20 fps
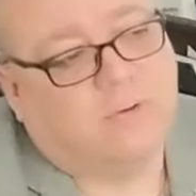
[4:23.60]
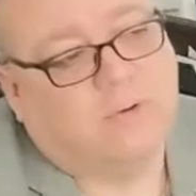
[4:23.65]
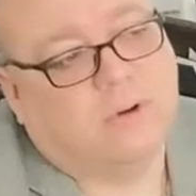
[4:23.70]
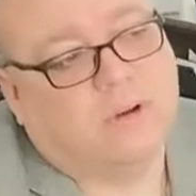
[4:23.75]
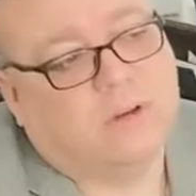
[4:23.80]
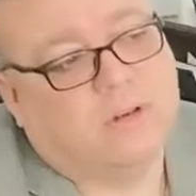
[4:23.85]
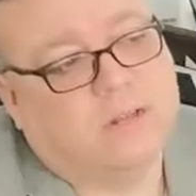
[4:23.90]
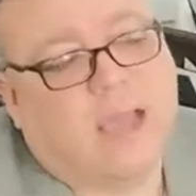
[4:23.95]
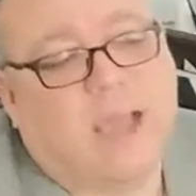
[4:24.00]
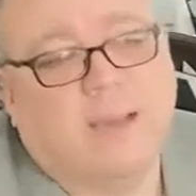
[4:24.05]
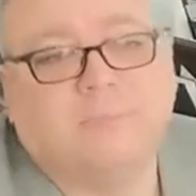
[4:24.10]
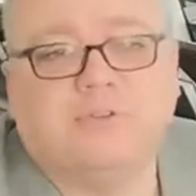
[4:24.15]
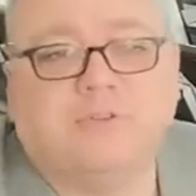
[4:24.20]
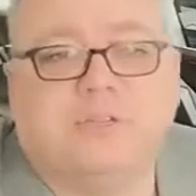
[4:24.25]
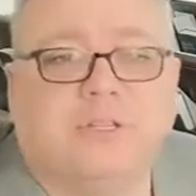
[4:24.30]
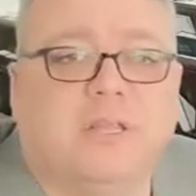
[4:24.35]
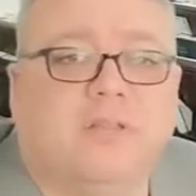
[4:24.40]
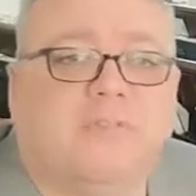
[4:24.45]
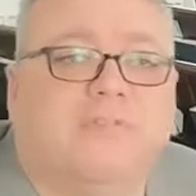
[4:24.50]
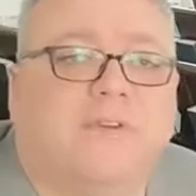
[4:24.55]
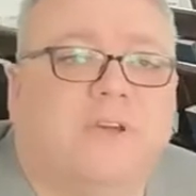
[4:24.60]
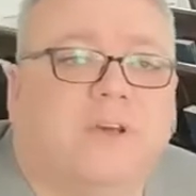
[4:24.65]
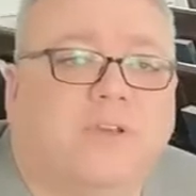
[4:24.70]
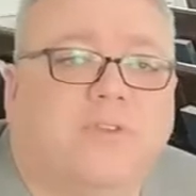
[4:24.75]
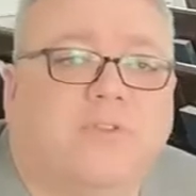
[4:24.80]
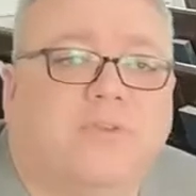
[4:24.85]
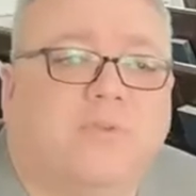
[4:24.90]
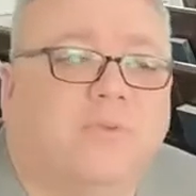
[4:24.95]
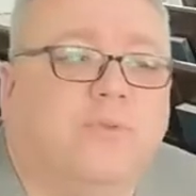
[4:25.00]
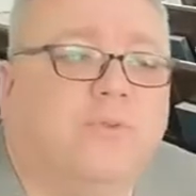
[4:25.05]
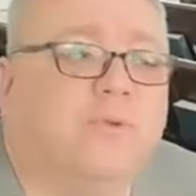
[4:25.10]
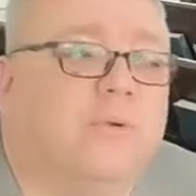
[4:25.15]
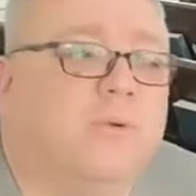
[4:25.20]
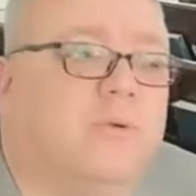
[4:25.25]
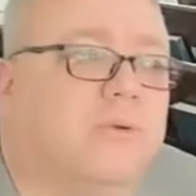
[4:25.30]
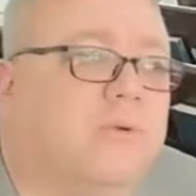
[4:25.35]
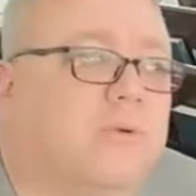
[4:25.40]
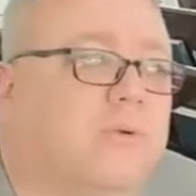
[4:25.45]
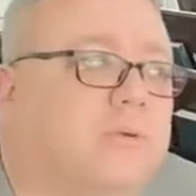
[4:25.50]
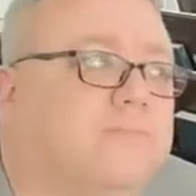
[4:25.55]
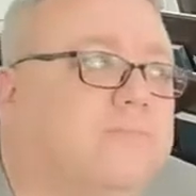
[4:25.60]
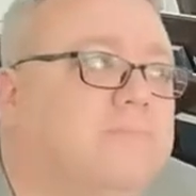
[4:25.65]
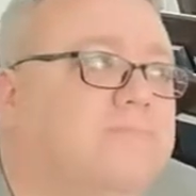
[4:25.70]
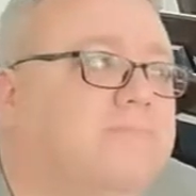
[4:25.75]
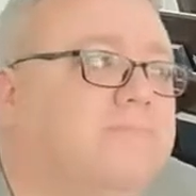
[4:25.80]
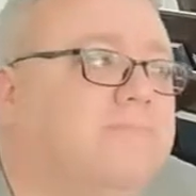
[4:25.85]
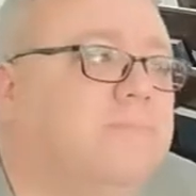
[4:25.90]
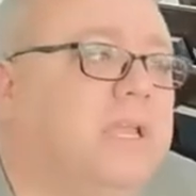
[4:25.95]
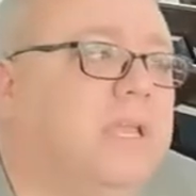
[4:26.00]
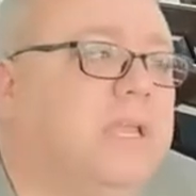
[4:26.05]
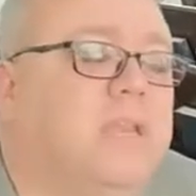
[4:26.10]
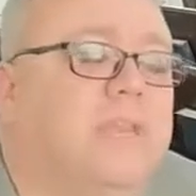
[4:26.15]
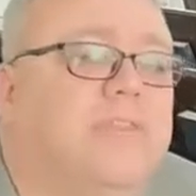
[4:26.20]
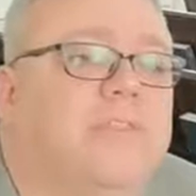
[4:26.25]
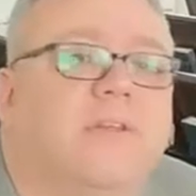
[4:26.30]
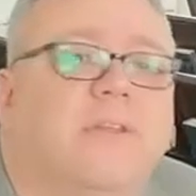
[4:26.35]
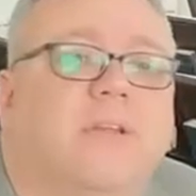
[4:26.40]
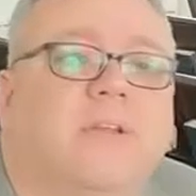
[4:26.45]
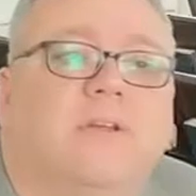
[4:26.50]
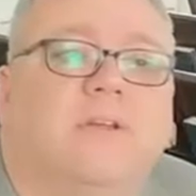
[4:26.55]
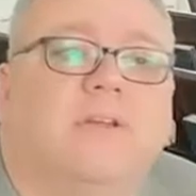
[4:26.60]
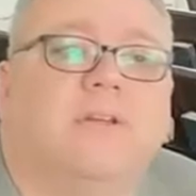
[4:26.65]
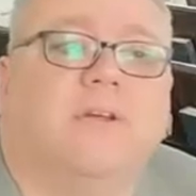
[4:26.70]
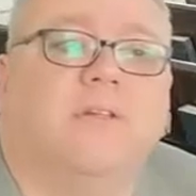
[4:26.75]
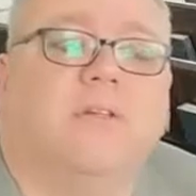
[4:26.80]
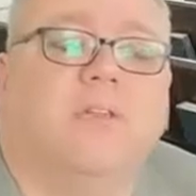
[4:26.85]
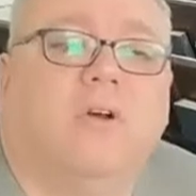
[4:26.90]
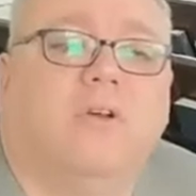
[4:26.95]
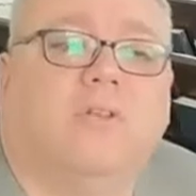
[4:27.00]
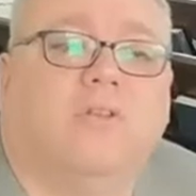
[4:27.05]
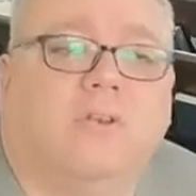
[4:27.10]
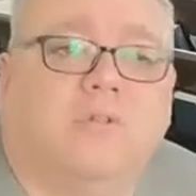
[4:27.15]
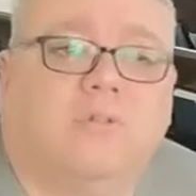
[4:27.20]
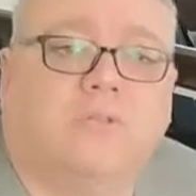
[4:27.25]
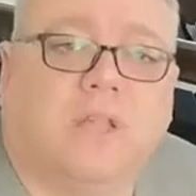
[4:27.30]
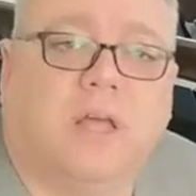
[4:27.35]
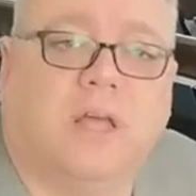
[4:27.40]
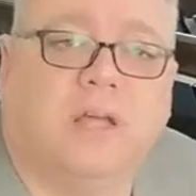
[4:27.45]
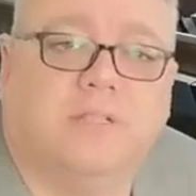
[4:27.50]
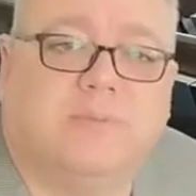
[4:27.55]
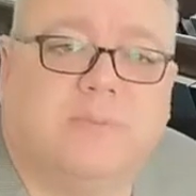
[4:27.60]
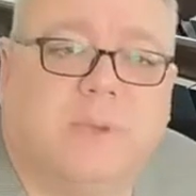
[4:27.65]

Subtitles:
an adoption that fell through, or anything along those lines.